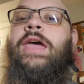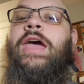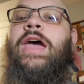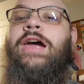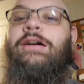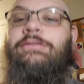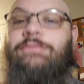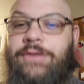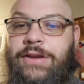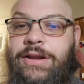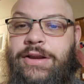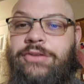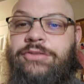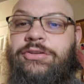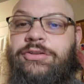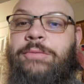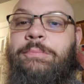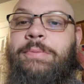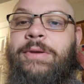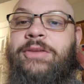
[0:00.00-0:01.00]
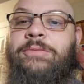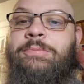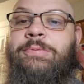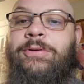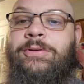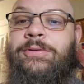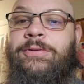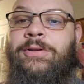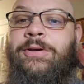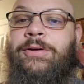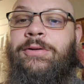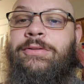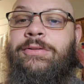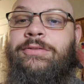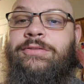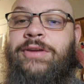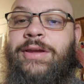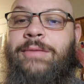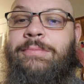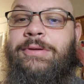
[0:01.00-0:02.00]
Every year she picks Purdue to go to the
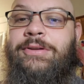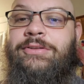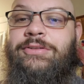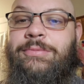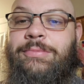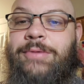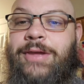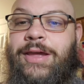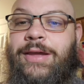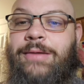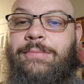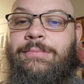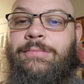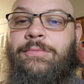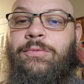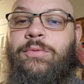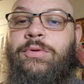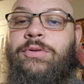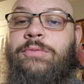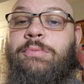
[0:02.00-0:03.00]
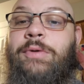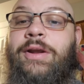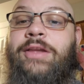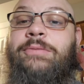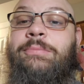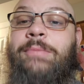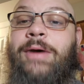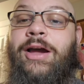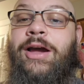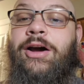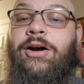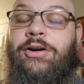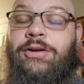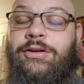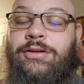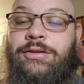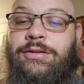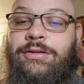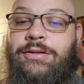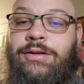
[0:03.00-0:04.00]
championship game, which breaks my
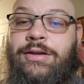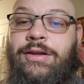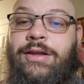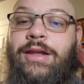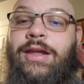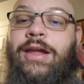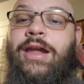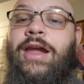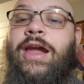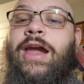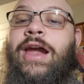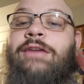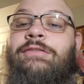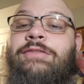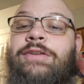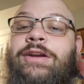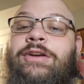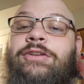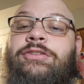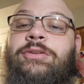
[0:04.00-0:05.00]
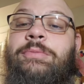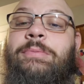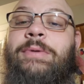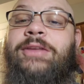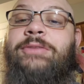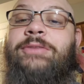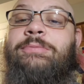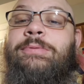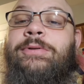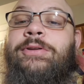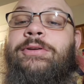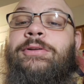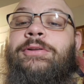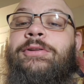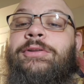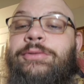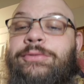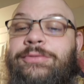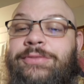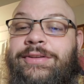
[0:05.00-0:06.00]
heart. Every year she picks Purdue to
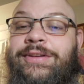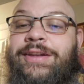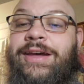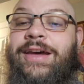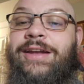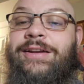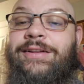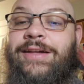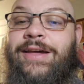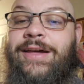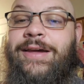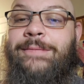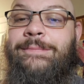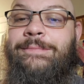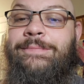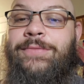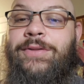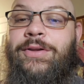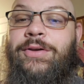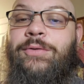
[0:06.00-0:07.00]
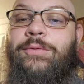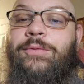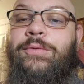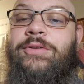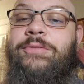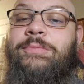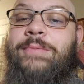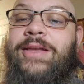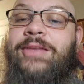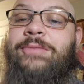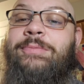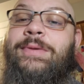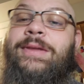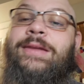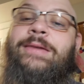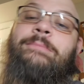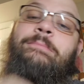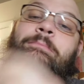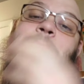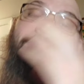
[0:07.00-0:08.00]
lose the title game, which makes
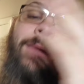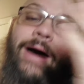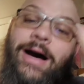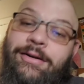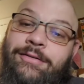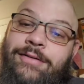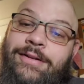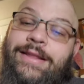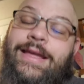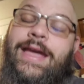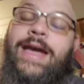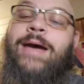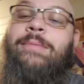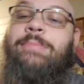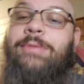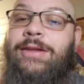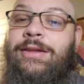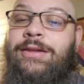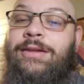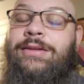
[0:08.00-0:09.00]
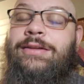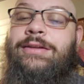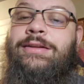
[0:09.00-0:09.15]
me moderately happy.